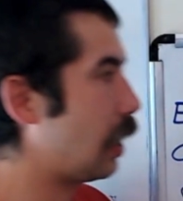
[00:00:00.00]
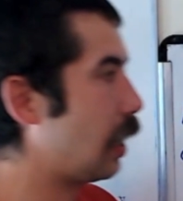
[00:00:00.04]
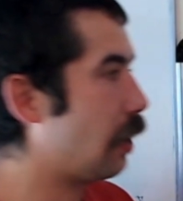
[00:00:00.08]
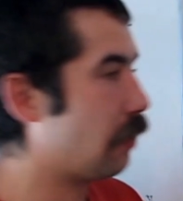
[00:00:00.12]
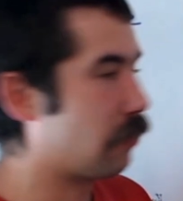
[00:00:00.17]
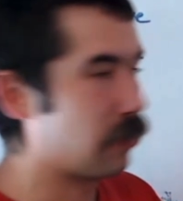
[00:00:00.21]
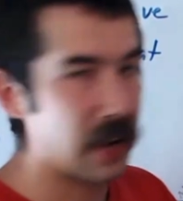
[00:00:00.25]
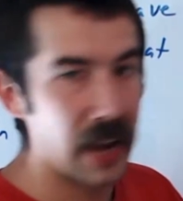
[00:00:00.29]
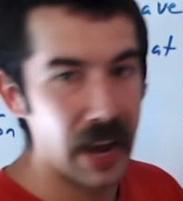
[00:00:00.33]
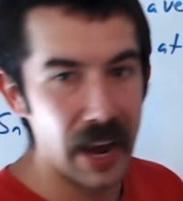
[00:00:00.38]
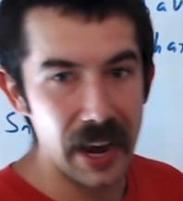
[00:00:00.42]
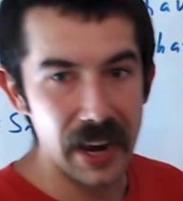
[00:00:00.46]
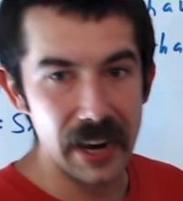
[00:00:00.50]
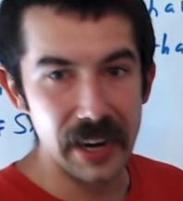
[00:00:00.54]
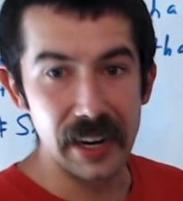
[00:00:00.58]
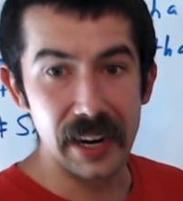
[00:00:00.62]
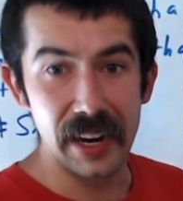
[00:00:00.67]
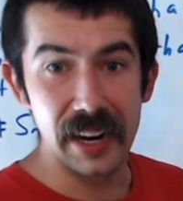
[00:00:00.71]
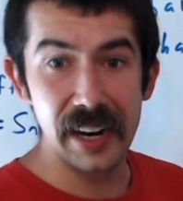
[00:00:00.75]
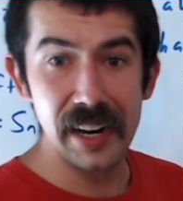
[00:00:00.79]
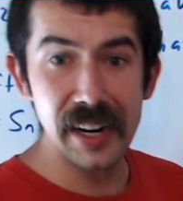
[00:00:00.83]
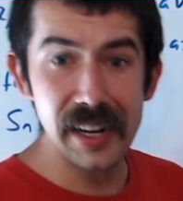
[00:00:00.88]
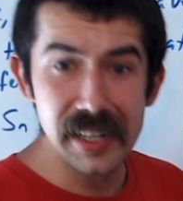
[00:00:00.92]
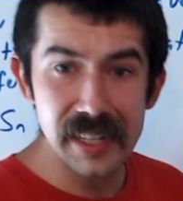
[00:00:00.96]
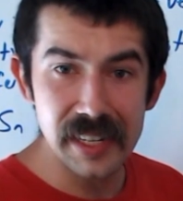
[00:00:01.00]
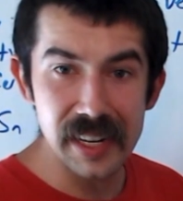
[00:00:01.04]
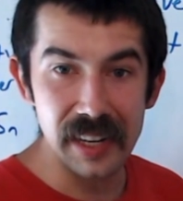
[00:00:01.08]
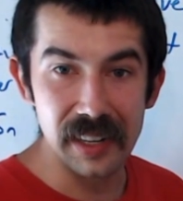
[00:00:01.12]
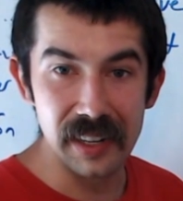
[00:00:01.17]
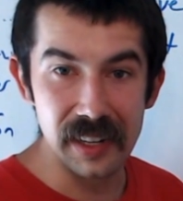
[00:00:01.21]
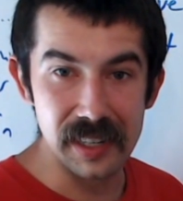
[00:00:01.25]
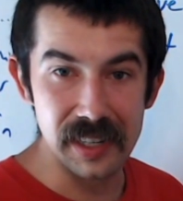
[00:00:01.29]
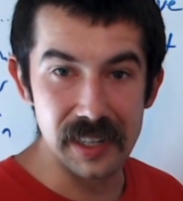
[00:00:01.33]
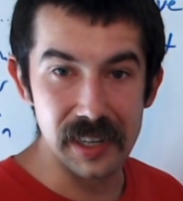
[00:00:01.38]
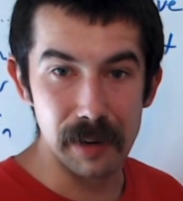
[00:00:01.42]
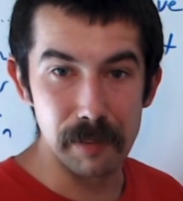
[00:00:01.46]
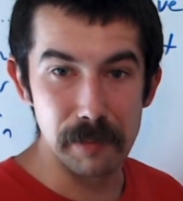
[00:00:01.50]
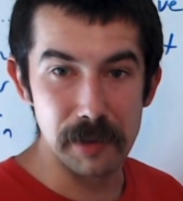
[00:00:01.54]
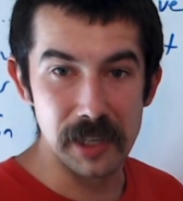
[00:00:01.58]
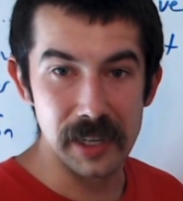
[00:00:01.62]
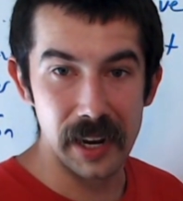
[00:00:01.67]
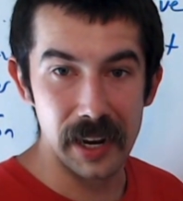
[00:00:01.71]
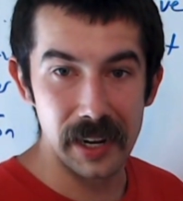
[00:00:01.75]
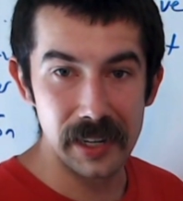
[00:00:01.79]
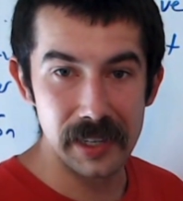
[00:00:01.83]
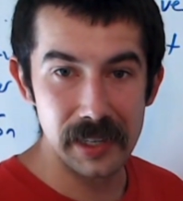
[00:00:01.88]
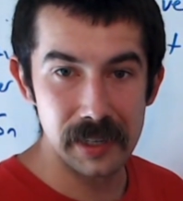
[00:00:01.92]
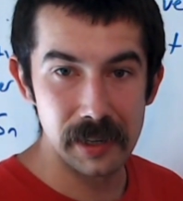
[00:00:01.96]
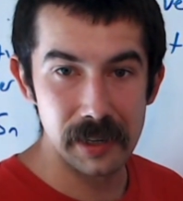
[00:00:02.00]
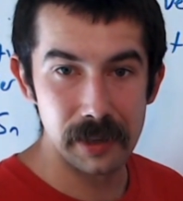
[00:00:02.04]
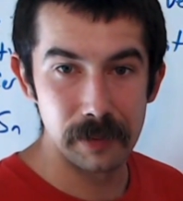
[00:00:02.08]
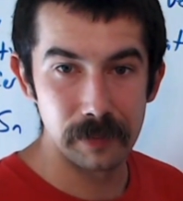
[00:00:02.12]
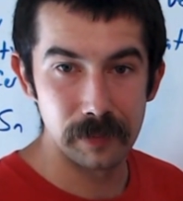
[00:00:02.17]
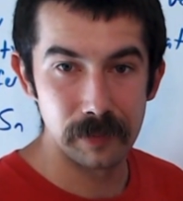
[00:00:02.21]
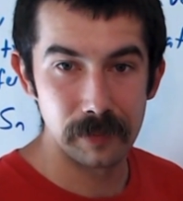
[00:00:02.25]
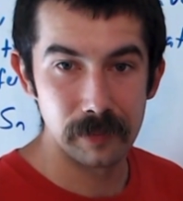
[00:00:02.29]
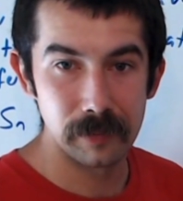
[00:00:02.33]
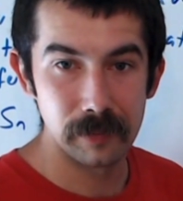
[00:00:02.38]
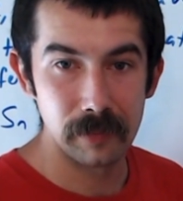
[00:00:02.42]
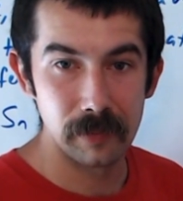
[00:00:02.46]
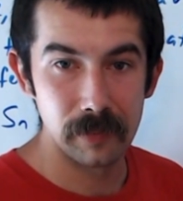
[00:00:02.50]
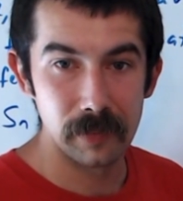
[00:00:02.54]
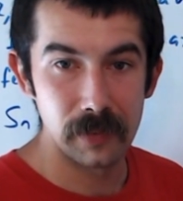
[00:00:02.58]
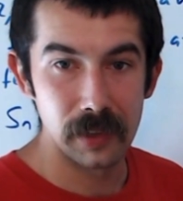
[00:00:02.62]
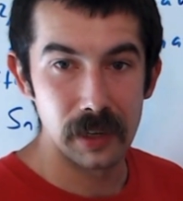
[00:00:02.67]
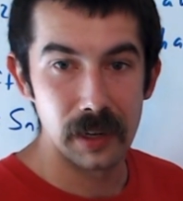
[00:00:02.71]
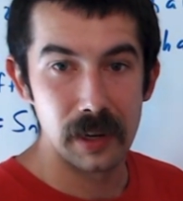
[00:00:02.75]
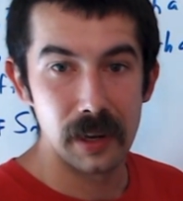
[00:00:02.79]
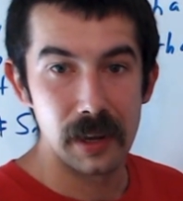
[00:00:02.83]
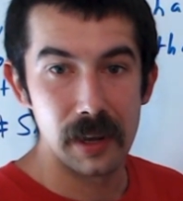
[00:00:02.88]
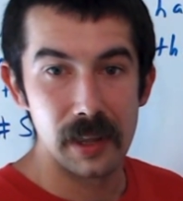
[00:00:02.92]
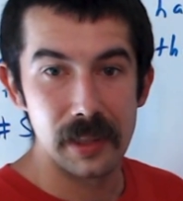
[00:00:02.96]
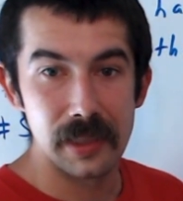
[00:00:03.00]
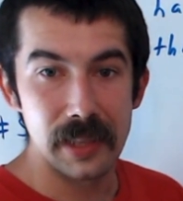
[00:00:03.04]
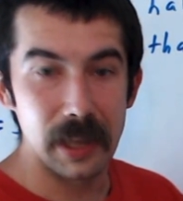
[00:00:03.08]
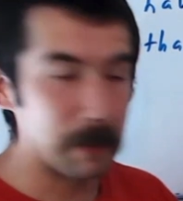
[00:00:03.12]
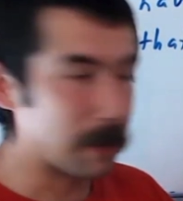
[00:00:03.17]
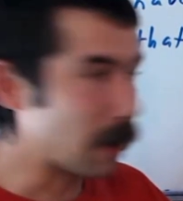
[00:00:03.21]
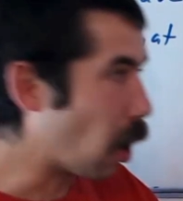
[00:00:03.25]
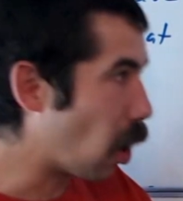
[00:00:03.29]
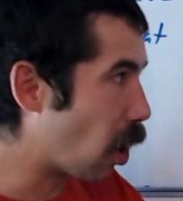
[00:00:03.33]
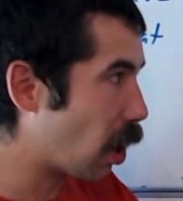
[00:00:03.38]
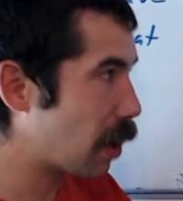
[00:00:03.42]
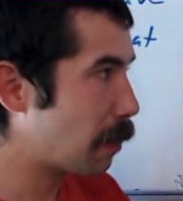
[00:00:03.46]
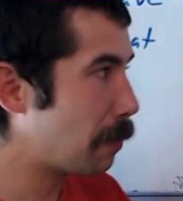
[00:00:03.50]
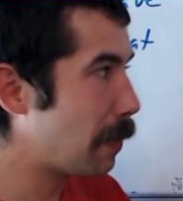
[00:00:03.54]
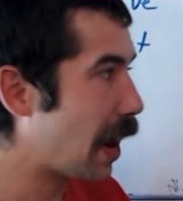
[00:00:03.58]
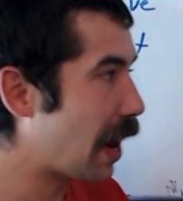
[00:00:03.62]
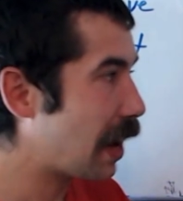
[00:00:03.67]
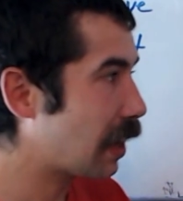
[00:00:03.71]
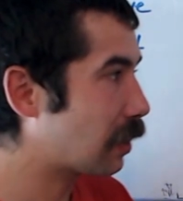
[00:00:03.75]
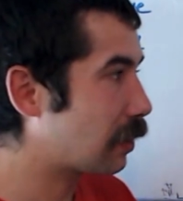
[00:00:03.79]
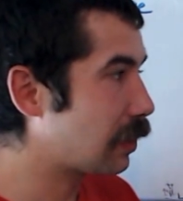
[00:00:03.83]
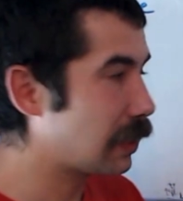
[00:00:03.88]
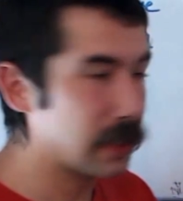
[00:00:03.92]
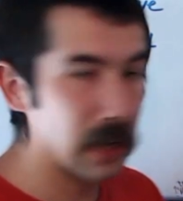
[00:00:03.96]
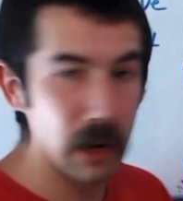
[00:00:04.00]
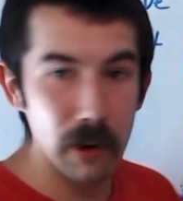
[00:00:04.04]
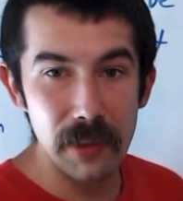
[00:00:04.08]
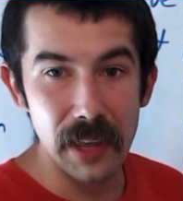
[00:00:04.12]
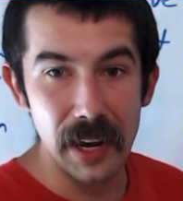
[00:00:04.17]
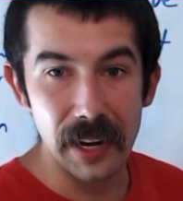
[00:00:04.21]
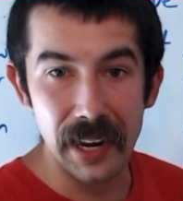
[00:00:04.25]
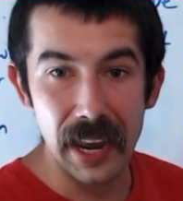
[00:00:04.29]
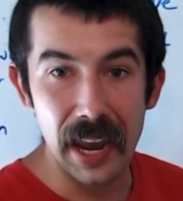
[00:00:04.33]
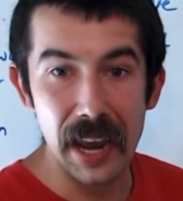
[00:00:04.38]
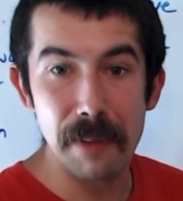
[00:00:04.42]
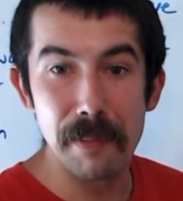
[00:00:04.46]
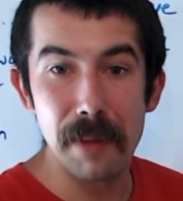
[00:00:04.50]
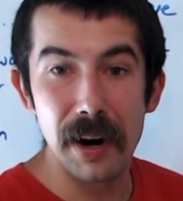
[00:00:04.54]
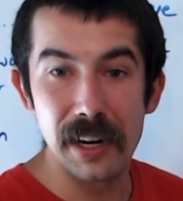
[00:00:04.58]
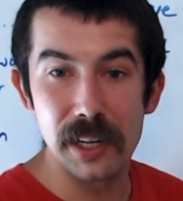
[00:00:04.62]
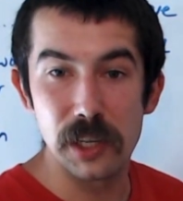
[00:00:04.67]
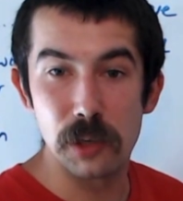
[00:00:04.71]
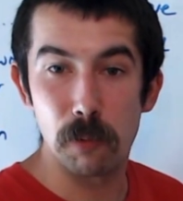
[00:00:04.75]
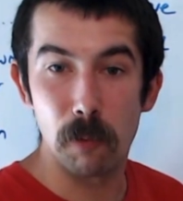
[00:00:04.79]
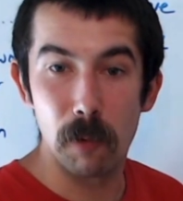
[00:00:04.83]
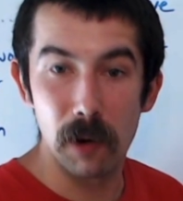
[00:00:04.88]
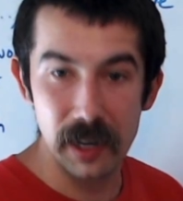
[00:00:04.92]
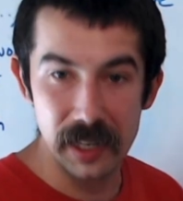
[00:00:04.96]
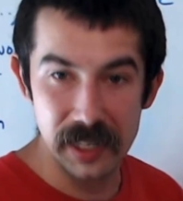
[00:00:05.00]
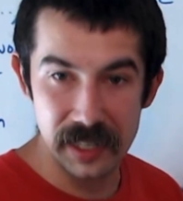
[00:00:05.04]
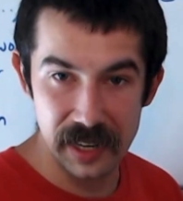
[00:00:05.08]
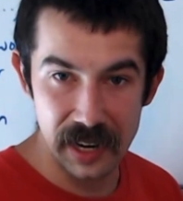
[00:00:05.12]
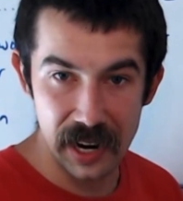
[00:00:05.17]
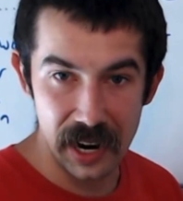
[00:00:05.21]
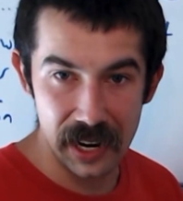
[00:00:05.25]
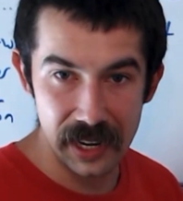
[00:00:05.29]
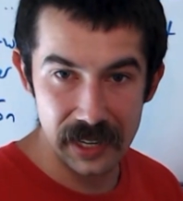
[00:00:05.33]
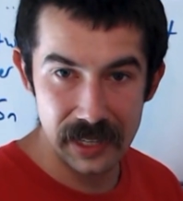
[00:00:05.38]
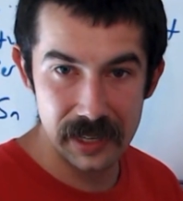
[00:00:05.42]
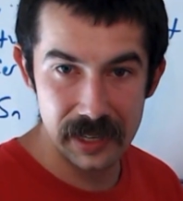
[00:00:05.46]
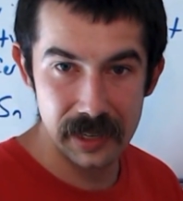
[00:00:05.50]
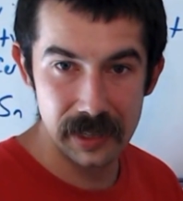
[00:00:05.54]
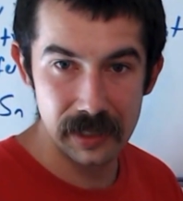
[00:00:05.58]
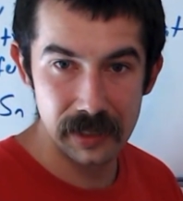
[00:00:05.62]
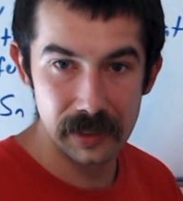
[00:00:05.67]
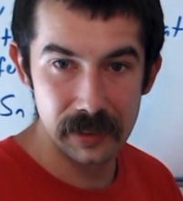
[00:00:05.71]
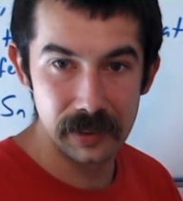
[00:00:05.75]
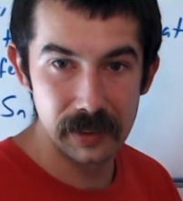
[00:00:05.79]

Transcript: If k is in the subset, then we automatically know that k minus one is not.